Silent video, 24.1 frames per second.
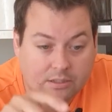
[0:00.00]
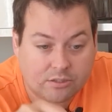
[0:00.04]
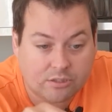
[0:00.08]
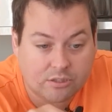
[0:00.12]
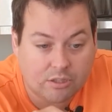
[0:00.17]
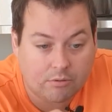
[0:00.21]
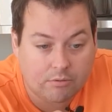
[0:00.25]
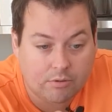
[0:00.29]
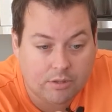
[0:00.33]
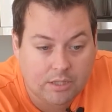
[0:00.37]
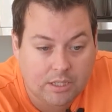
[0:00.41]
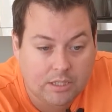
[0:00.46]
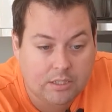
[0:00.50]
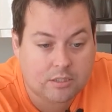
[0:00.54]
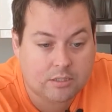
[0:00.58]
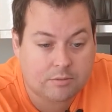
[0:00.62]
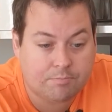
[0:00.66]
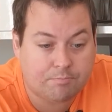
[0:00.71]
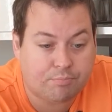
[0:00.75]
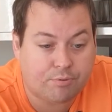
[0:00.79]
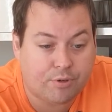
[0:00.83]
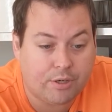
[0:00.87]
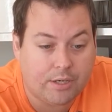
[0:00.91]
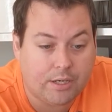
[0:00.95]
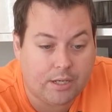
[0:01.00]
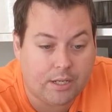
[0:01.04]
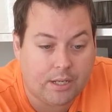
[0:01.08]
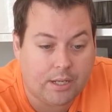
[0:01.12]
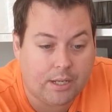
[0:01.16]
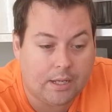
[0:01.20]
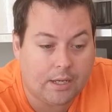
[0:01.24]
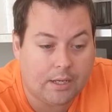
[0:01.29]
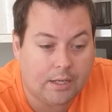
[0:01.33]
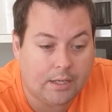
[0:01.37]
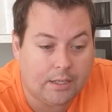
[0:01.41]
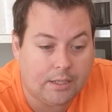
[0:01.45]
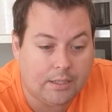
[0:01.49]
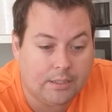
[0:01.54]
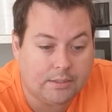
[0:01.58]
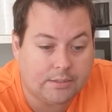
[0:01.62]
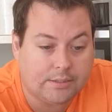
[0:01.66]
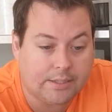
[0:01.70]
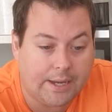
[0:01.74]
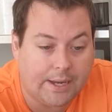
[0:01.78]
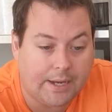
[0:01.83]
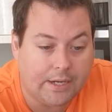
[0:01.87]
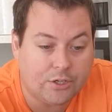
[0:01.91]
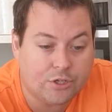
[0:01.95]
So this print here is
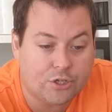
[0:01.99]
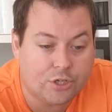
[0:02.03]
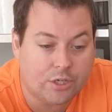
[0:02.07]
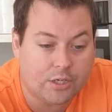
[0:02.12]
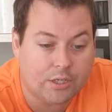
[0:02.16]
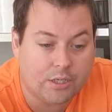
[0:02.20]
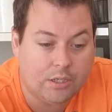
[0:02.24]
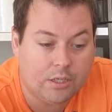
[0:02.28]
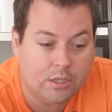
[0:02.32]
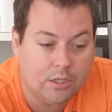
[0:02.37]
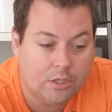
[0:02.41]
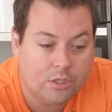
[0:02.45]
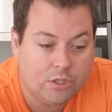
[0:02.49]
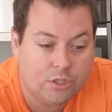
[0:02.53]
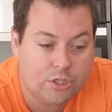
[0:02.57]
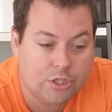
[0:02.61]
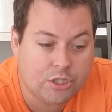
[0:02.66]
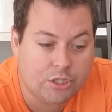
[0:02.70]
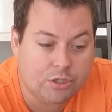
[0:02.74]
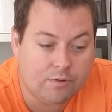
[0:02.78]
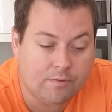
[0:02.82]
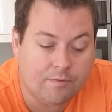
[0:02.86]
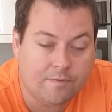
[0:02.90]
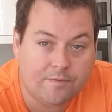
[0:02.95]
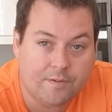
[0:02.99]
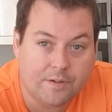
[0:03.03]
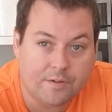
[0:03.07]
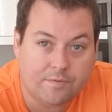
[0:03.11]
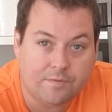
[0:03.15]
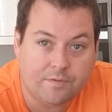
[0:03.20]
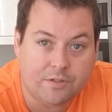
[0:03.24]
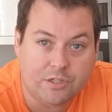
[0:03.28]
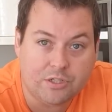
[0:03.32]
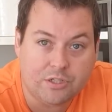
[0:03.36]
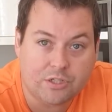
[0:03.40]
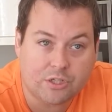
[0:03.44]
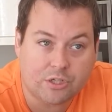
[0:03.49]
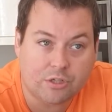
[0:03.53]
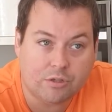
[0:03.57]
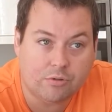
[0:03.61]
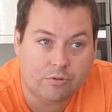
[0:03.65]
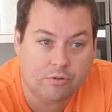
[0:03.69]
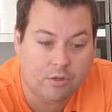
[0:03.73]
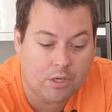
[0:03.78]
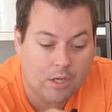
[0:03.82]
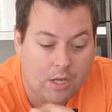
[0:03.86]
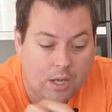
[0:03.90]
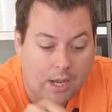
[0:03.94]
actually 252
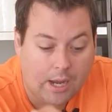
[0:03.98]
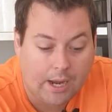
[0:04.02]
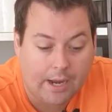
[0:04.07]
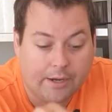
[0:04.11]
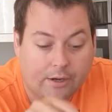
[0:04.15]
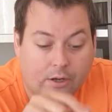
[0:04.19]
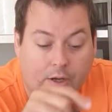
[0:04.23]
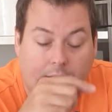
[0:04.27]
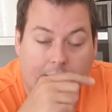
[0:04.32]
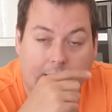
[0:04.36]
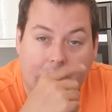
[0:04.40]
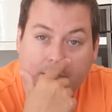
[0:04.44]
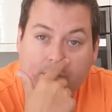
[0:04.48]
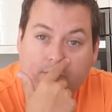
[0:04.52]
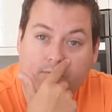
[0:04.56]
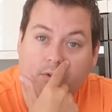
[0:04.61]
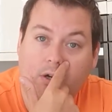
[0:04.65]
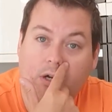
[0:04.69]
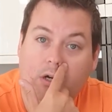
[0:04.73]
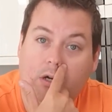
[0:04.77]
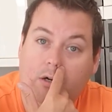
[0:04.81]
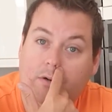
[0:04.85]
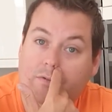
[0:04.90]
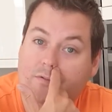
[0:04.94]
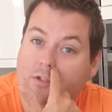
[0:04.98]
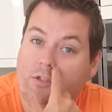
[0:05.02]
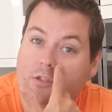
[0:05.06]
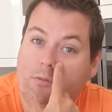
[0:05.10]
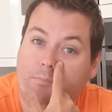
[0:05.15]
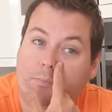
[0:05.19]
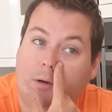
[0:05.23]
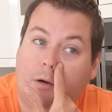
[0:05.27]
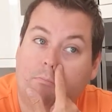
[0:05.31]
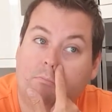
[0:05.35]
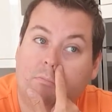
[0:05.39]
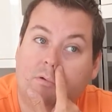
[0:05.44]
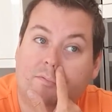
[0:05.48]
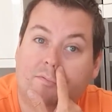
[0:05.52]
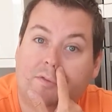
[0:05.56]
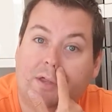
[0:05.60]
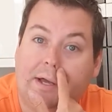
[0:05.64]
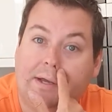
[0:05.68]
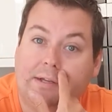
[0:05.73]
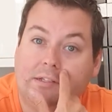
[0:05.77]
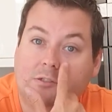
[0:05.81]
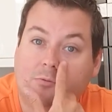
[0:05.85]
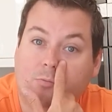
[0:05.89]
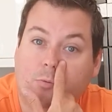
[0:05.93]
and I had a raft on the bottom of
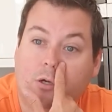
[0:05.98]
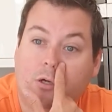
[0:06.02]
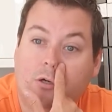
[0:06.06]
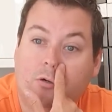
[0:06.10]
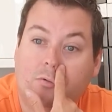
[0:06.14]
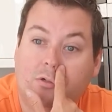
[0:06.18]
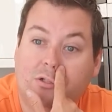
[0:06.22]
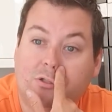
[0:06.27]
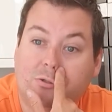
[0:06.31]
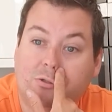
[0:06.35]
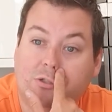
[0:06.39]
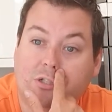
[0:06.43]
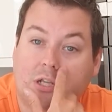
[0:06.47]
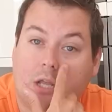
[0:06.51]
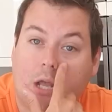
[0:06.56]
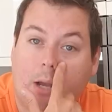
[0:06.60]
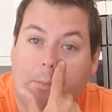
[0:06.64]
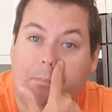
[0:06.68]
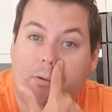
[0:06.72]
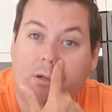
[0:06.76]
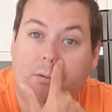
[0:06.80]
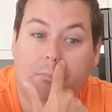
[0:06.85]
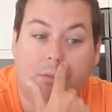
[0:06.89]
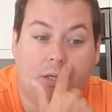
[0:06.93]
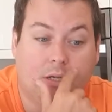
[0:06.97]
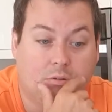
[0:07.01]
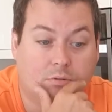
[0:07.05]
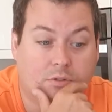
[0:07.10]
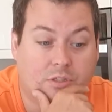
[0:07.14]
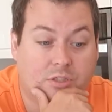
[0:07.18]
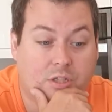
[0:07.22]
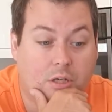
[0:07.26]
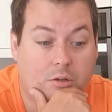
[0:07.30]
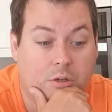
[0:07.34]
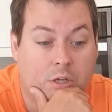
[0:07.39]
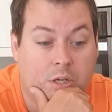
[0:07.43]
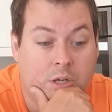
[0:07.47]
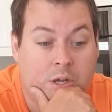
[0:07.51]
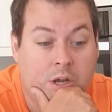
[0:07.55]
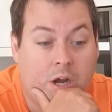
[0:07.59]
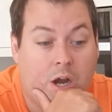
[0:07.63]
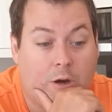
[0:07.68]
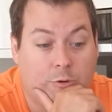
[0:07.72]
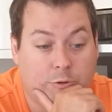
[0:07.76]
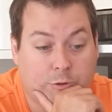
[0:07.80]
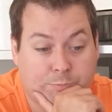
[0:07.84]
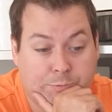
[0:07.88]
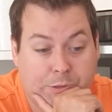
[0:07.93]
that as well, which was a couple of mils. So
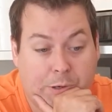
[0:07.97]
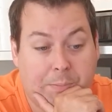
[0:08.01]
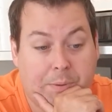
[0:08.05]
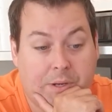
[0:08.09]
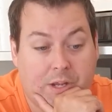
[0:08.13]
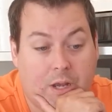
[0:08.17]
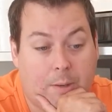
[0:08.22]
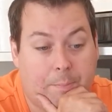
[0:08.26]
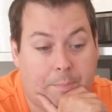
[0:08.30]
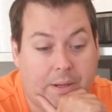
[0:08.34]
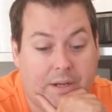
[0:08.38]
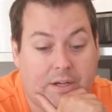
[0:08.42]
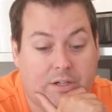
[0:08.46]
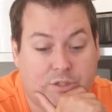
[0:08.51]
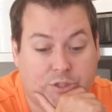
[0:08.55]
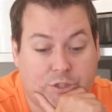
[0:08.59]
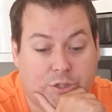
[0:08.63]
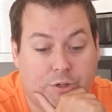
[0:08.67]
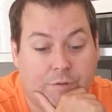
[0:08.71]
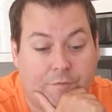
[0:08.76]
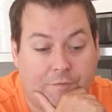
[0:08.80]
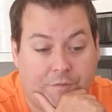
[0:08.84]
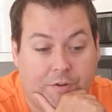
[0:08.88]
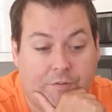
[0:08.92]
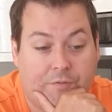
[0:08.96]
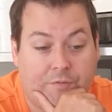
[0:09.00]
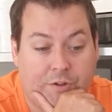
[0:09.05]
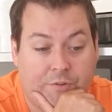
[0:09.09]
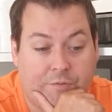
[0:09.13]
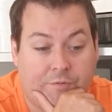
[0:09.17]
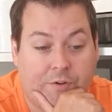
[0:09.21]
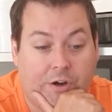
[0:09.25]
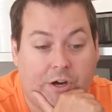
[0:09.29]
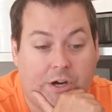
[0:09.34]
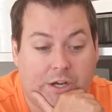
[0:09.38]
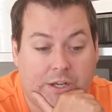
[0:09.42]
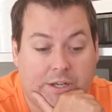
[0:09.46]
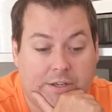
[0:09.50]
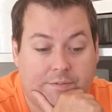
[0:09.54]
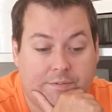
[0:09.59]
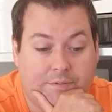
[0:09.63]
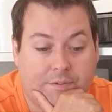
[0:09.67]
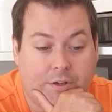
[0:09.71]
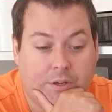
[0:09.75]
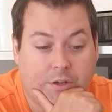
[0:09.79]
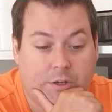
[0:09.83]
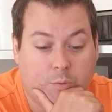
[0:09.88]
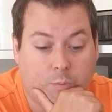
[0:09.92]
I was probably about 255
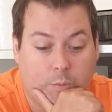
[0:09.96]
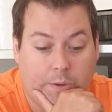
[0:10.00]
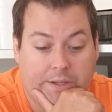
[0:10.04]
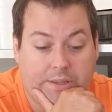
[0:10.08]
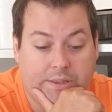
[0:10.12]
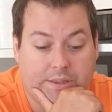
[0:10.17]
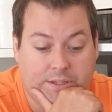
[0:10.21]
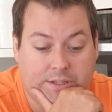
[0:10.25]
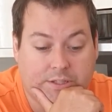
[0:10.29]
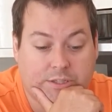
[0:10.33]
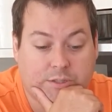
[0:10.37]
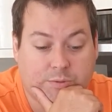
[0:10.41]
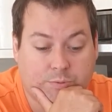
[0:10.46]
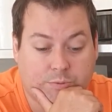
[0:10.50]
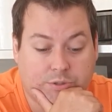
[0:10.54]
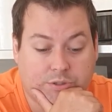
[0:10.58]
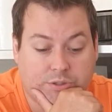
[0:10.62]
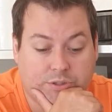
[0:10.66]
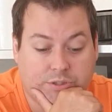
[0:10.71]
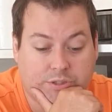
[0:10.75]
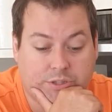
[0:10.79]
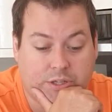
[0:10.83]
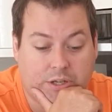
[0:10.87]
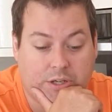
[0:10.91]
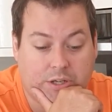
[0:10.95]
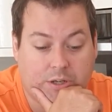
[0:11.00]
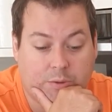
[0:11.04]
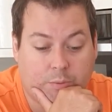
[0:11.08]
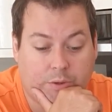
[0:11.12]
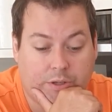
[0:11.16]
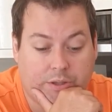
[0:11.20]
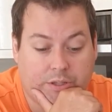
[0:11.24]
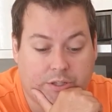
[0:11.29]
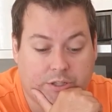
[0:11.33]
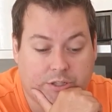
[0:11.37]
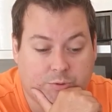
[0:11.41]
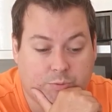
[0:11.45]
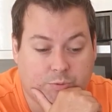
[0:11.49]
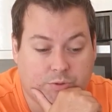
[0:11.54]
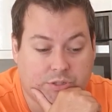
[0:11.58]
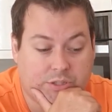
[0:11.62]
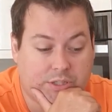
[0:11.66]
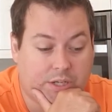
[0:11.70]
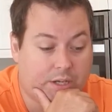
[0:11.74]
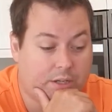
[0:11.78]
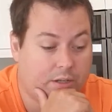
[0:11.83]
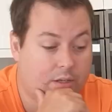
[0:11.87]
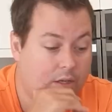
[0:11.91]
when this was, uh, when this was
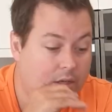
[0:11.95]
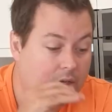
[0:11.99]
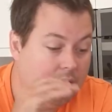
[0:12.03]
done.